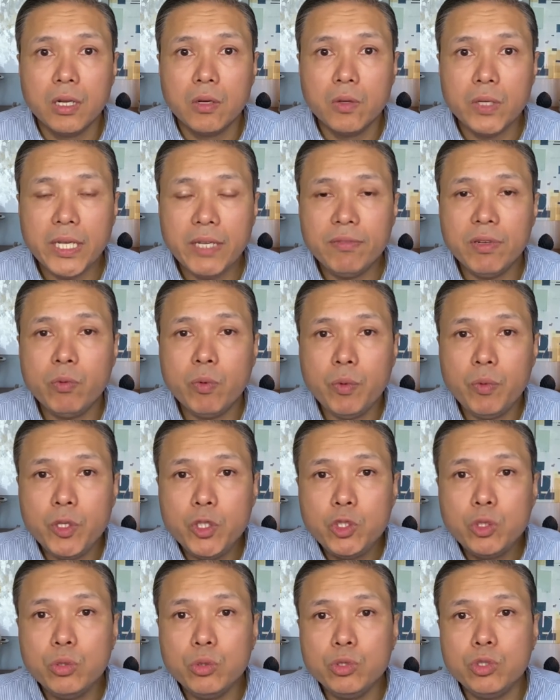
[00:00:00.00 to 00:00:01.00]
even when we
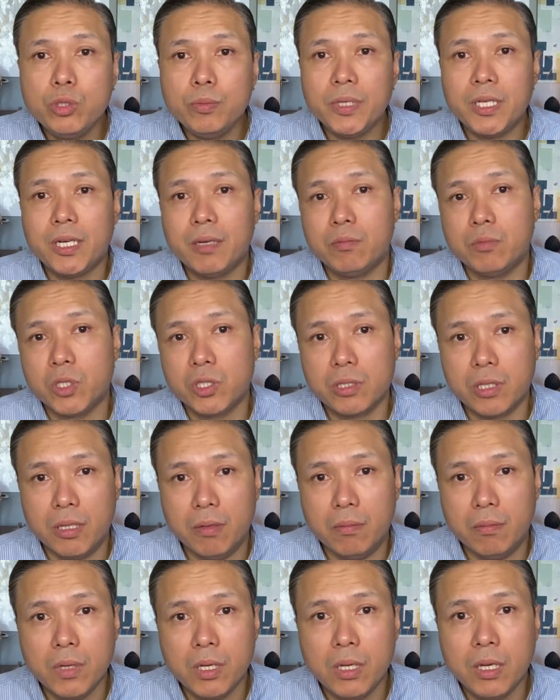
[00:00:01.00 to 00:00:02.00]
choose to become
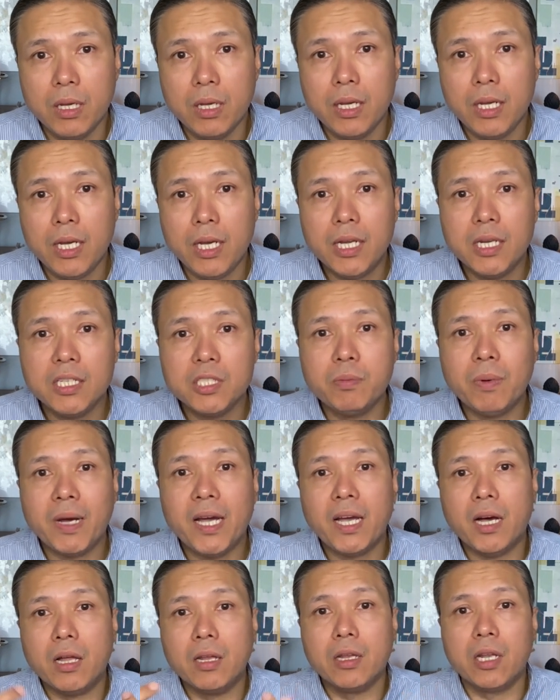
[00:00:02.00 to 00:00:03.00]
Muslim, it is
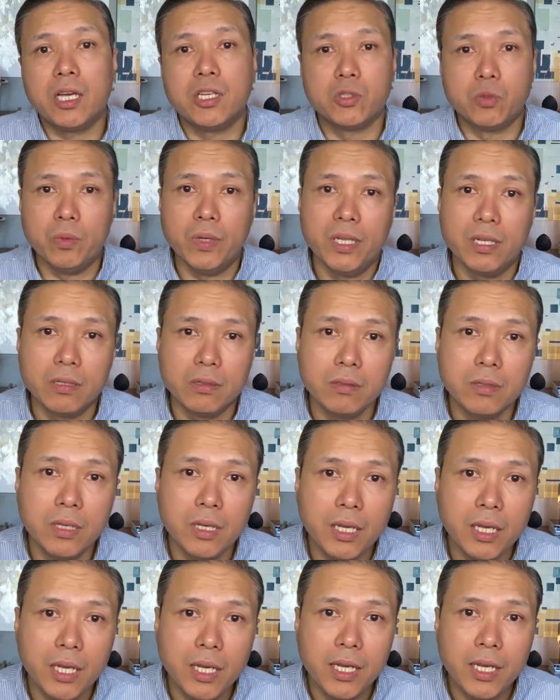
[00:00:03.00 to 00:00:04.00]
by Allah's will.
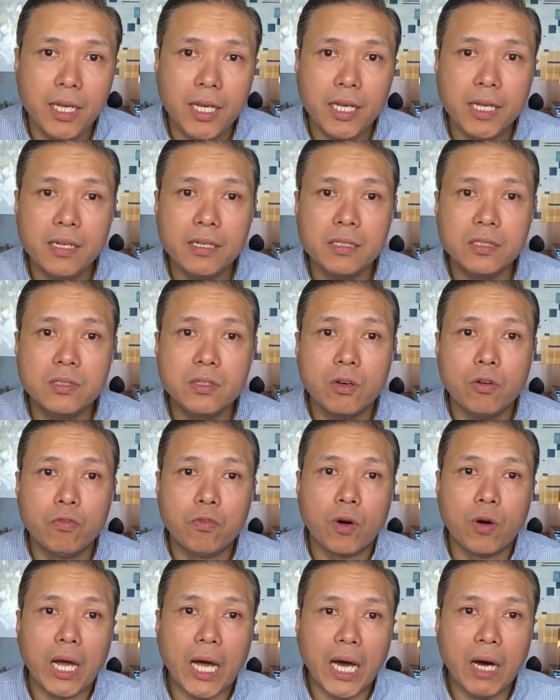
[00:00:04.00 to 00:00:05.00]
It is
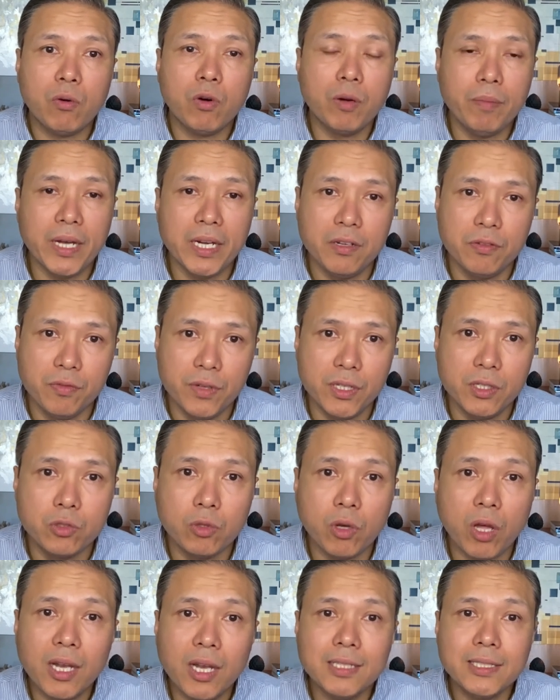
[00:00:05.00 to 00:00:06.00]
for our benefit.
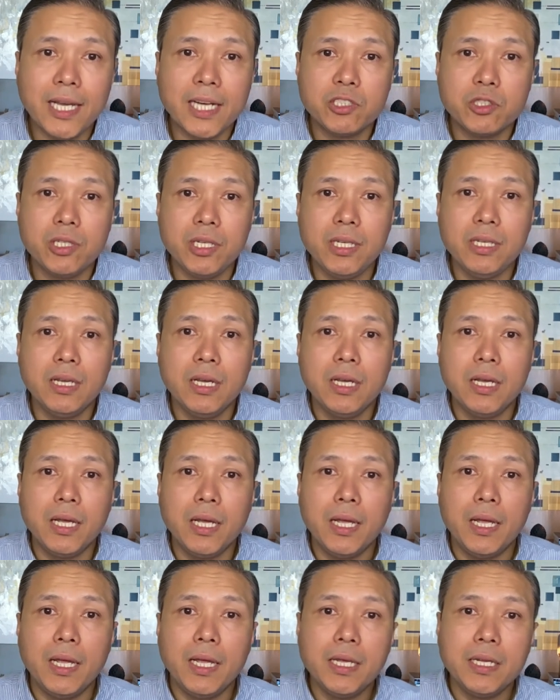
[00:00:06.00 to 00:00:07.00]
So Allah is actually
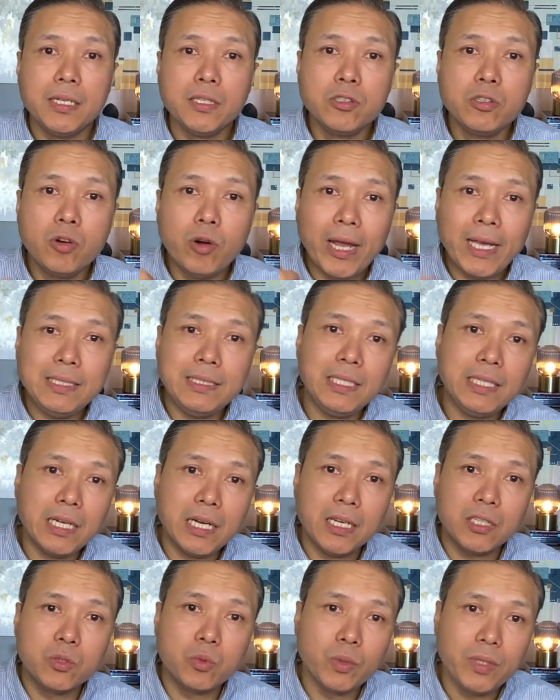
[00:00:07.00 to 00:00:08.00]
gracing
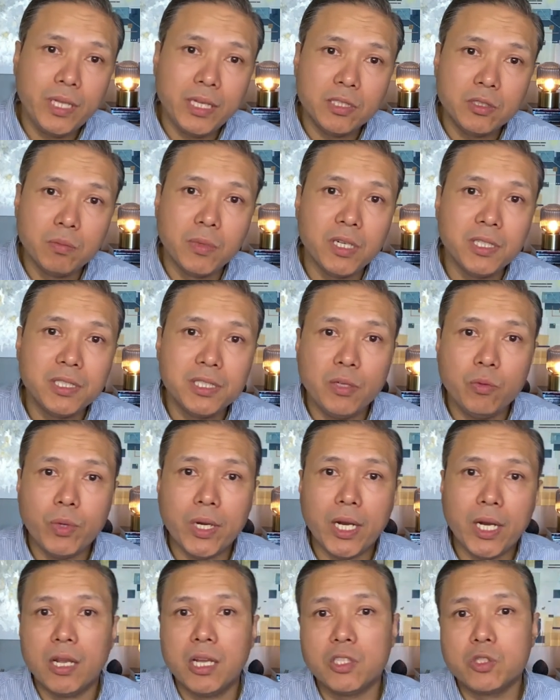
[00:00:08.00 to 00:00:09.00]
us with His mercy
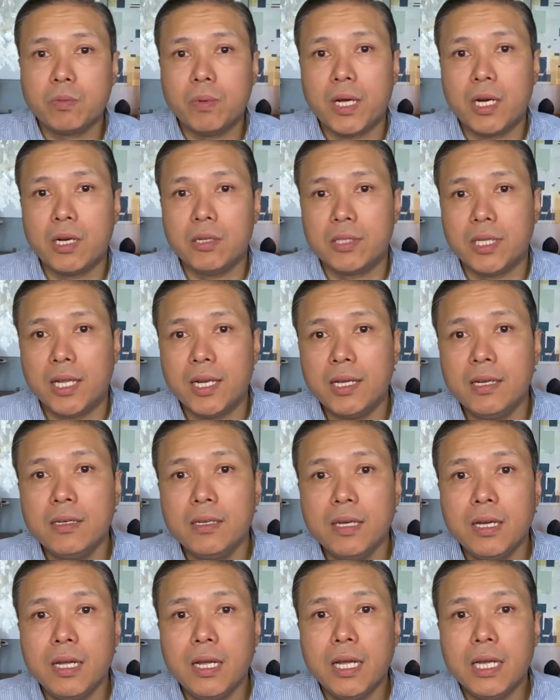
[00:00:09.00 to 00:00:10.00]
when Allah subhanahu wa ta'ala
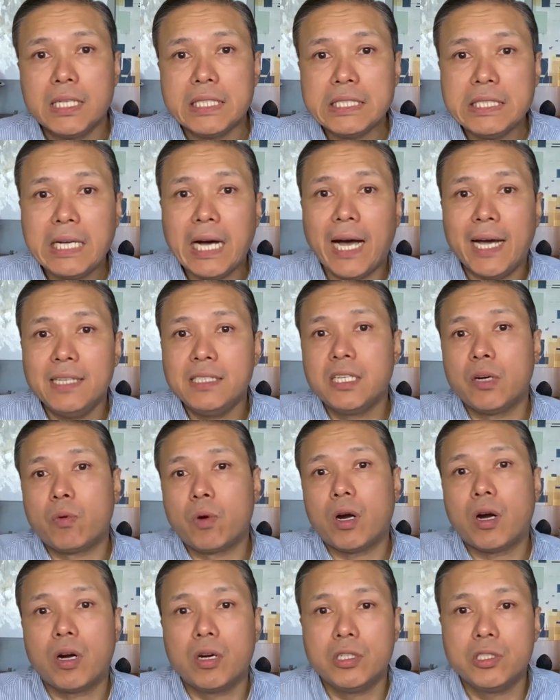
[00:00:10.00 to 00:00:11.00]
guides our
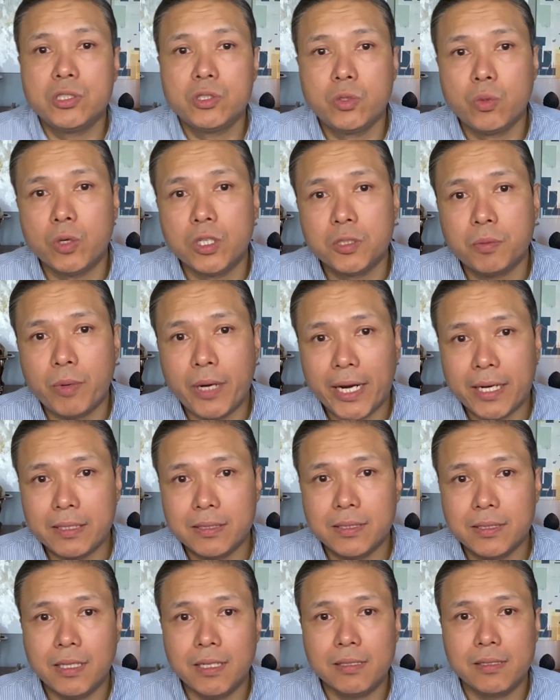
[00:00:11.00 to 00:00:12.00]
hearts towards
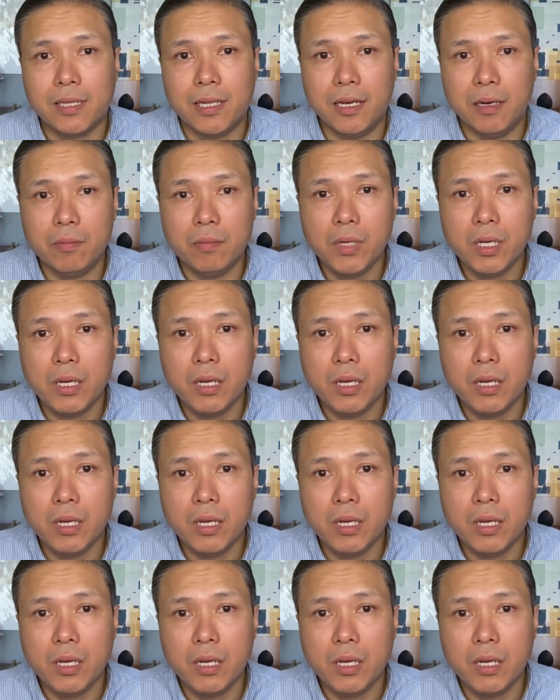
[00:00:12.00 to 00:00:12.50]
practicing Islam.